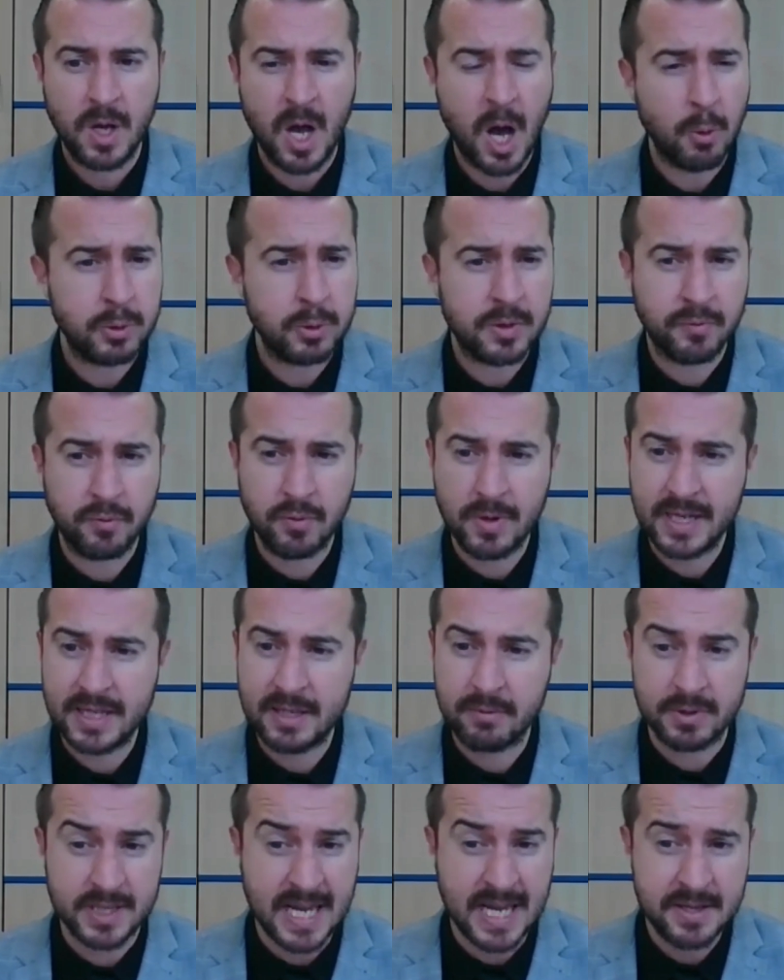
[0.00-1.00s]
I would have really
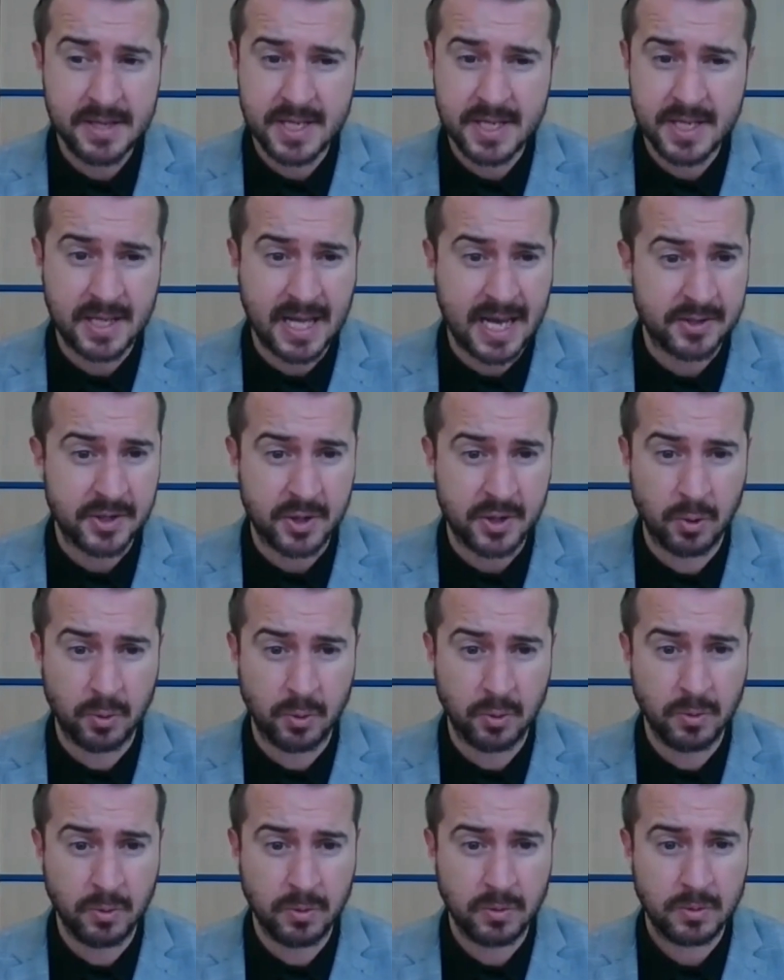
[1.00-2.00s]
resented that
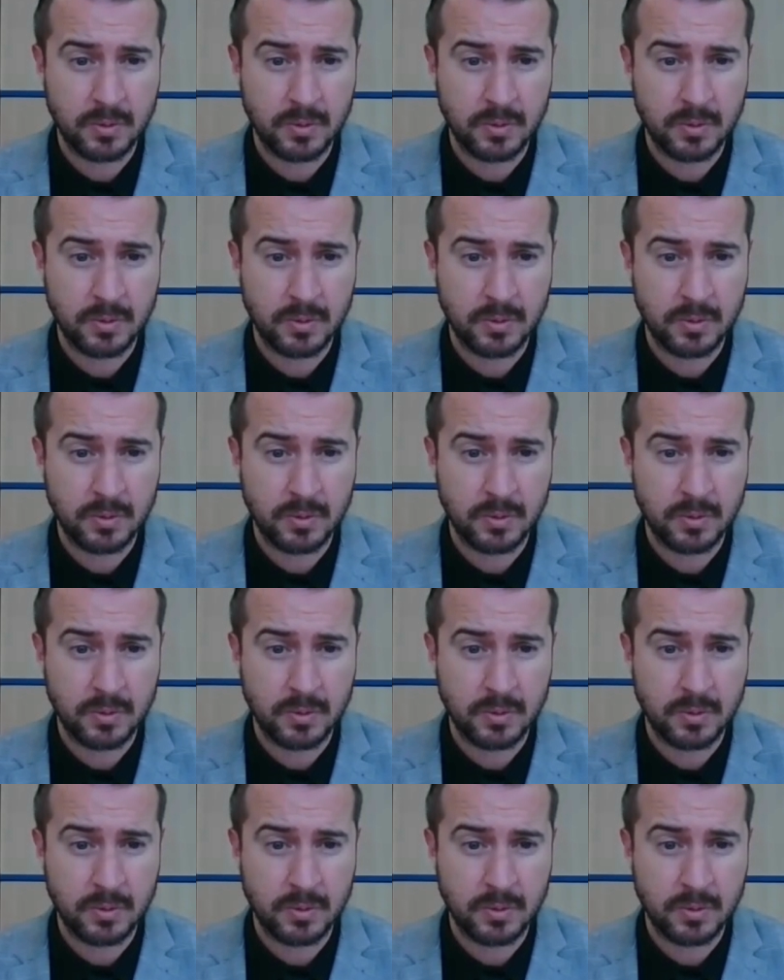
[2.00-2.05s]
school.